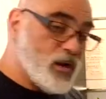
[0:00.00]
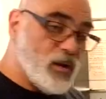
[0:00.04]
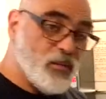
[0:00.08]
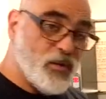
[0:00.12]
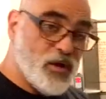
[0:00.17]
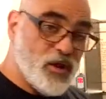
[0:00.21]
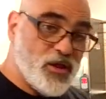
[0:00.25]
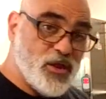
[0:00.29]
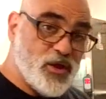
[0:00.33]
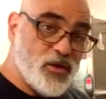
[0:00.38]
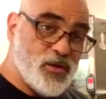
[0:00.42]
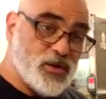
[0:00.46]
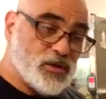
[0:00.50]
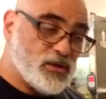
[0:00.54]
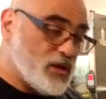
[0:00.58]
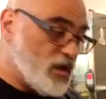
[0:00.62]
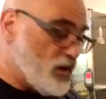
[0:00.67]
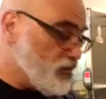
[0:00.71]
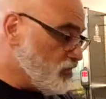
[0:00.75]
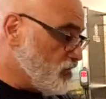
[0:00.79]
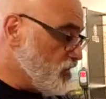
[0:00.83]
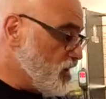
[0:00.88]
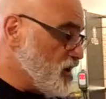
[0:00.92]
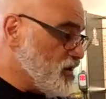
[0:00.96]
I'm going to do is
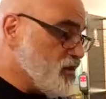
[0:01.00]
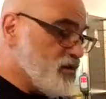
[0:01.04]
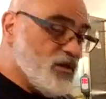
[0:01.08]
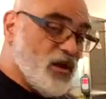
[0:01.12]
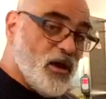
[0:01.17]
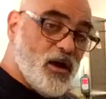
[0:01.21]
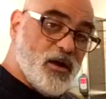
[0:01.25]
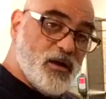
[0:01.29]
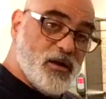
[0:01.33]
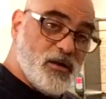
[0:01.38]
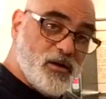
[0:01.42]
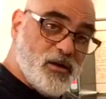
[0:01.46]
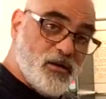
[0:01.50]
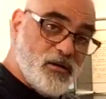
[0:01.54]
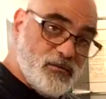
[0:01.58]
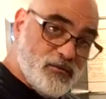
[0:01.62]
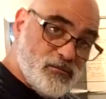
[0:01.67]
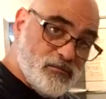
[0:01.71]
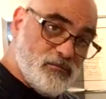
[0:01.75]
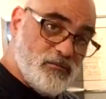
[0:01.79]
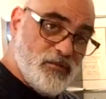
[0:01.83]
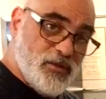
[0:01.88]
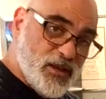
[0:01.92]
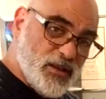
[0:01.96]
I'll redunk
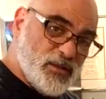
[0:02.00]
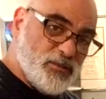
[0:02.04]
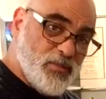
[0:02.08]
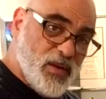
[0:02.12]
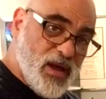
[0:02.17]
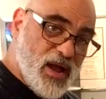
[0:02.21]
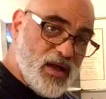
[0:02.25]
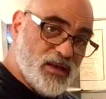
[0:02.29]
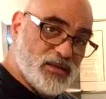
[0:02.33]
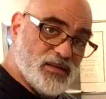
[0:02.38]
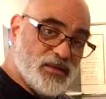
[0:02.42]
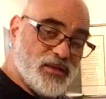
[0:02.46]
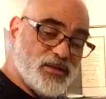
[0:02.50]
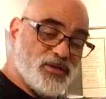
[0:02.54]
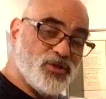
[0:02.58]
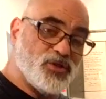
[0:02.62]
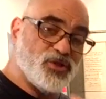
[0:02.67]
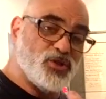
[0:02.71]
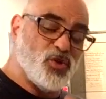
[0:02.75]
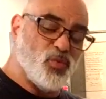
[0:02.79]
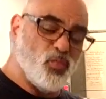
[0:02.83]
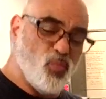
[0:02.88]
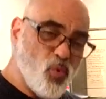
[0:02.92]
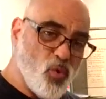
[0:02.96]
this pasta
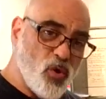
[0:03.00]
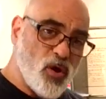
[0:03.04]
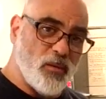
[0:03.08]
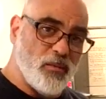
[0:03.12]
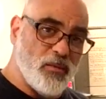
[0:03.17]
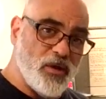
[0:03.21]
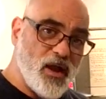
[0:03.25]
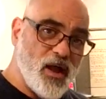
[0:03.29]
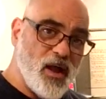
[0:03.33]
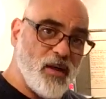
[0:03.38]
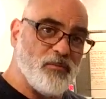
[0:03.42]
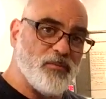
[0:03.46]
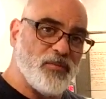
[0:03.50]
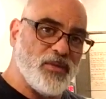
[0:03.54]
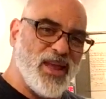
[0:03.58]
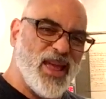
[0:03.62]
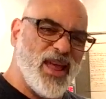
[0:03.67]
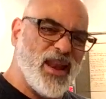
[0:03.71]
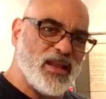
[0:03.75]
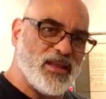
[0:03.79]
just to warm it up and get